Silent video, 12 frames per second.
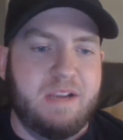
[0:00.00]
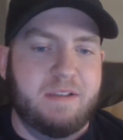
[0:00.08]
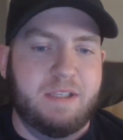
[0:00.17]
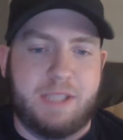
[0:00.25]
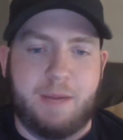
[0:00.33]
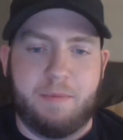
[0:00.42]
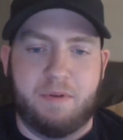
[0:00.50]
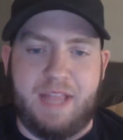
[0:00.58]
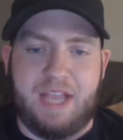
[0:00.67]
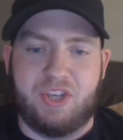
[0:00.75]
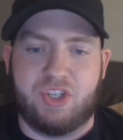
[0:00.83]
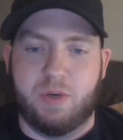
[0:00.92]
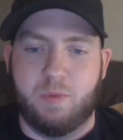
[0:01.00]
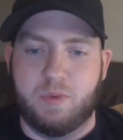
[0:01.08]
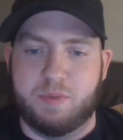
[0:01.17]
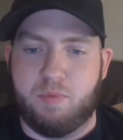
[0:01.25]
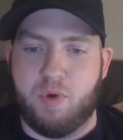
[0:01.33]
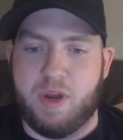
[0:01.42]
September of last year
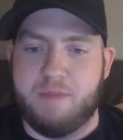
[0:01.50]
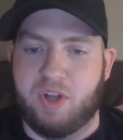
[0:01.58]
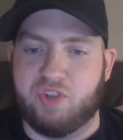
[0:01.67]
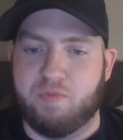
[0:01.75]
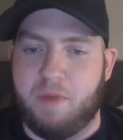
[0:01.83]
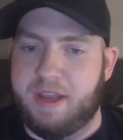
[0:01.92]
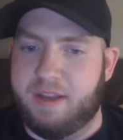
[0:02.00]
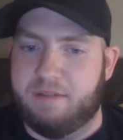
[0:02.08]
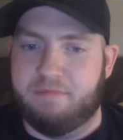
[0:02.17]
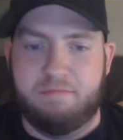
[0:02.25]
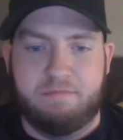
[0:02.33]
was pretty much my